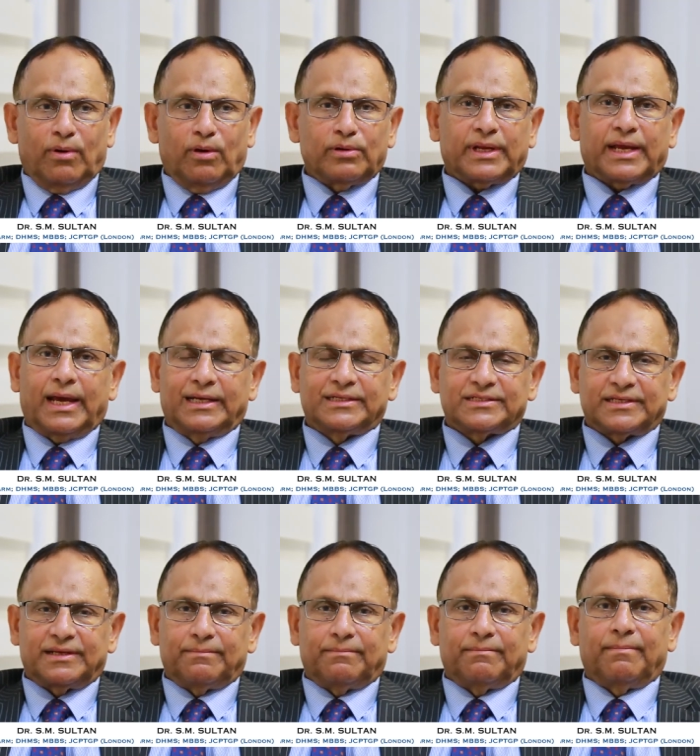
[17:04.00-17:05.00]
more
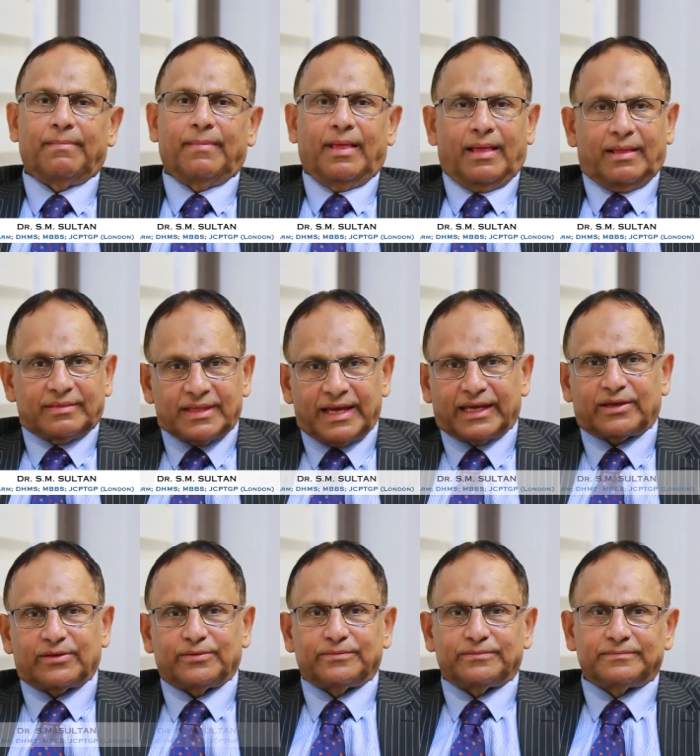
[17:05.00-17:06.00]
calcium.
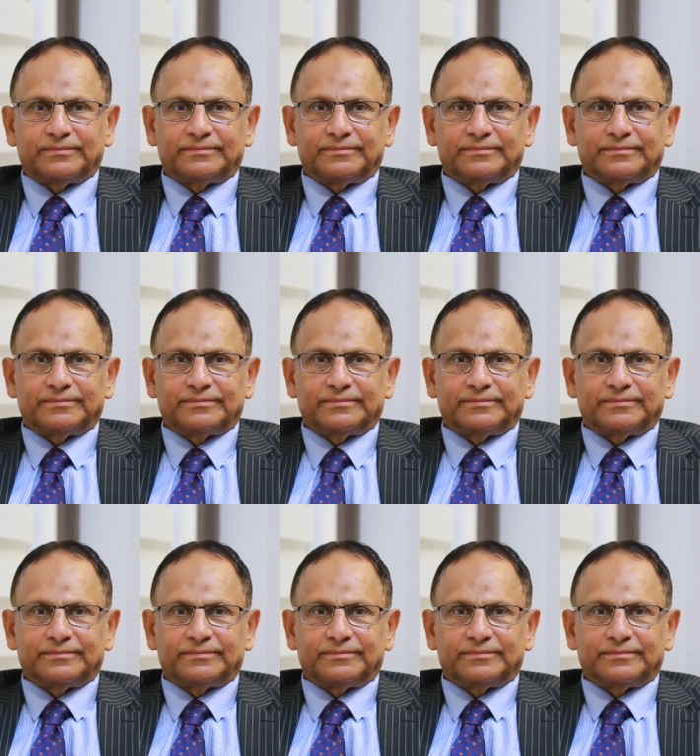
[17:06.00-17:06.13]
Thank you.